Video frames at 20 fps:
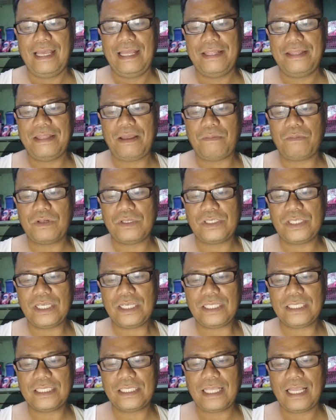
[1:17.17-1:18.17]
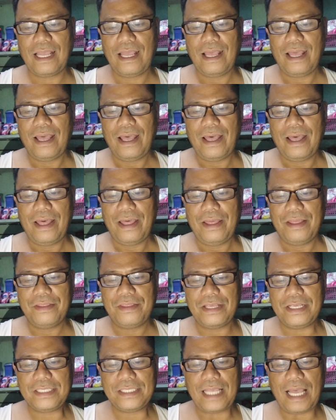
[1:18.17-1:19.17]
Number 6.
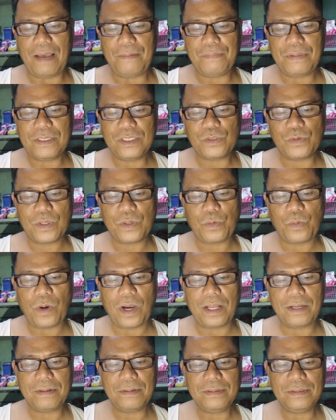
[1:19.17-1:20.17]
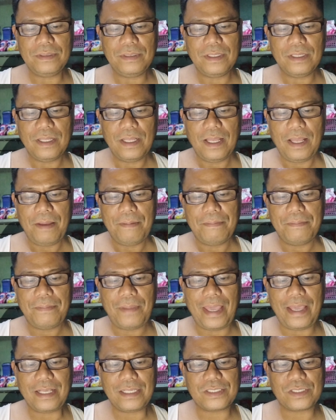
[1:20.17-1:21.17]
This happens when one
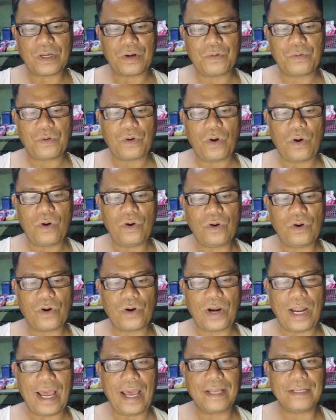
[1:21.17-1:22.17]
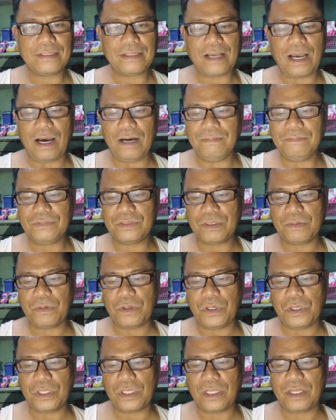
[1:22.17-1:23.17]
makes a wrong or
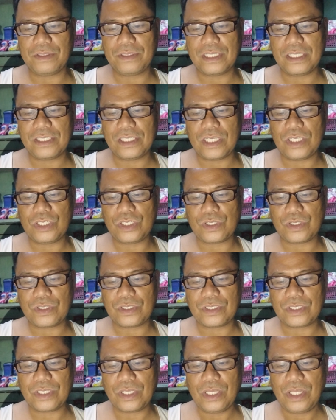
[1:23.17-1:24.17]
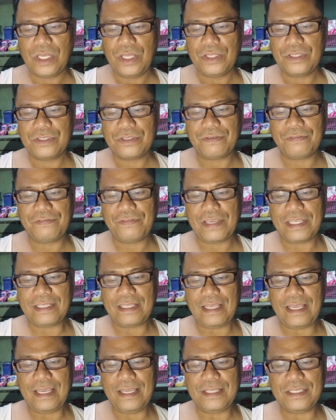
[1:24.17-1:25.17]
uncomfortable decision to fit
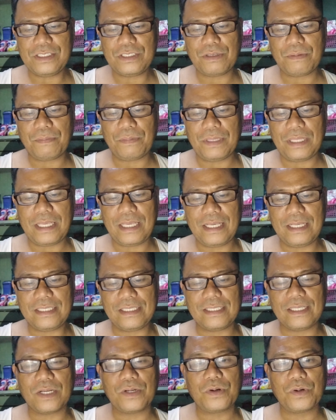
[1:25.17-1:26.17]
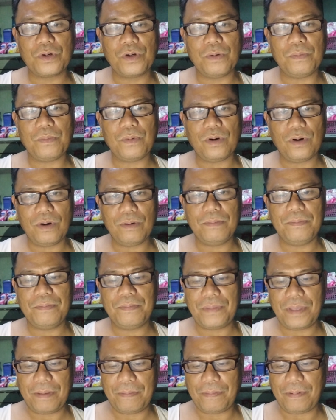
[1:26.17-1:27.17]
in to please the group of
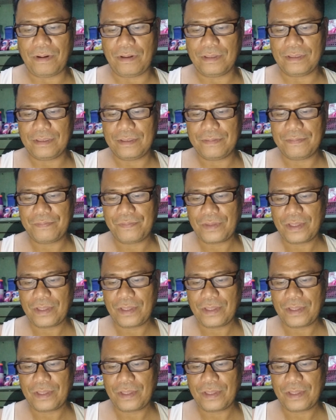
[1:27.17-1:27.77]
people.